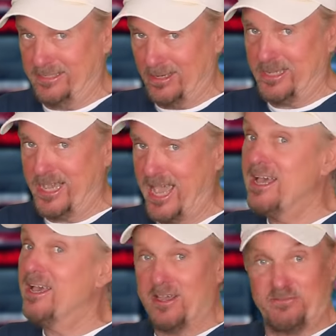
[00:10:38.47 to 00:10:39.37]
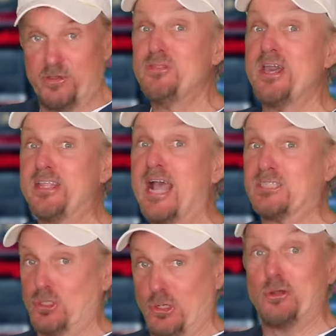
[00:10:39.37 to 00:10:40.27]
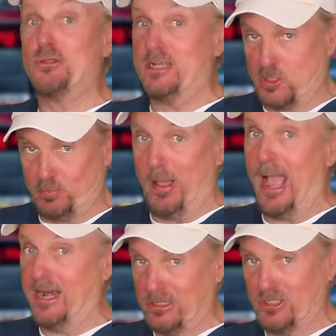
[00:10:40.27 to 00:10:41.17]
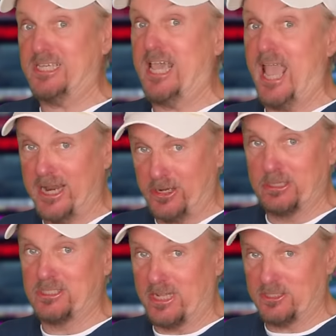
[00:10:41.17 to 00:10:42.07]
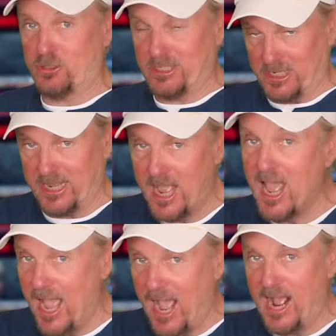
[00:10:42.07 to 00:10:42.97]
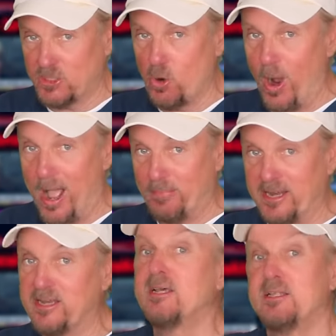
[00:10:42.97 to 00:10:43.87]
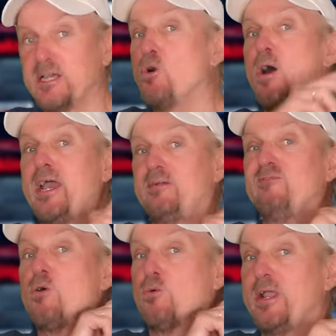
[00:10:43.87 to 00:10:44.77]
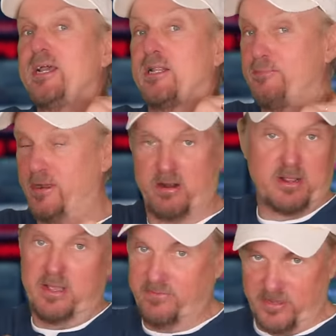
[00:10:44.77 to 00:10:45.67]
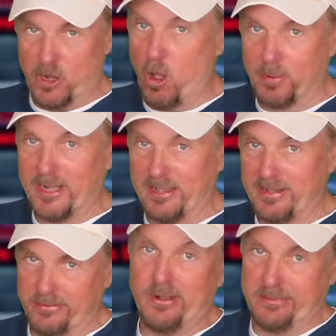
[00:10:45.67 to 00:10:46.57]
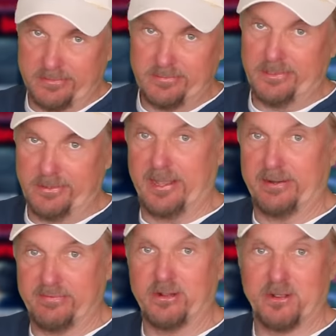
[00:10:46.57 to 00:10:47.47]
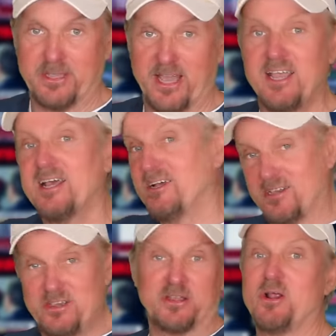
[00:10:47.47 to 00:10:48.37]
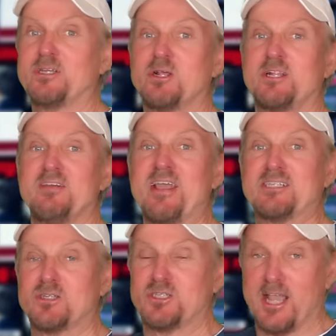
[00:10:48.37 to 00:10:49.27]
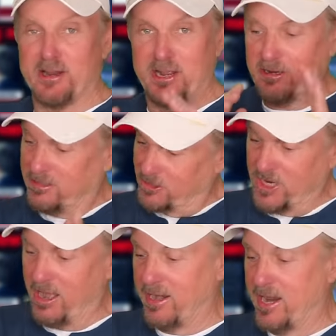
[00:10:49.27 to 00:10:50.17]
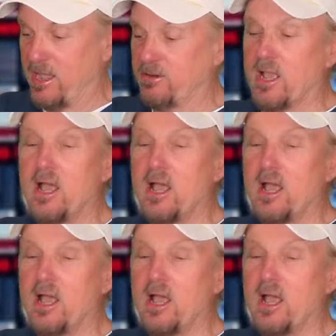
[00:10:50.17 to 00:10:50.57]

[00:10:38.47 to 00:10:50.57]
Okay, if you think that's true, that spiders can use electricity as a weapon, then go ahead and vote real up here. If you don't believe it, well, you know how to vote, okay? You can also leave answers down here, shout it out.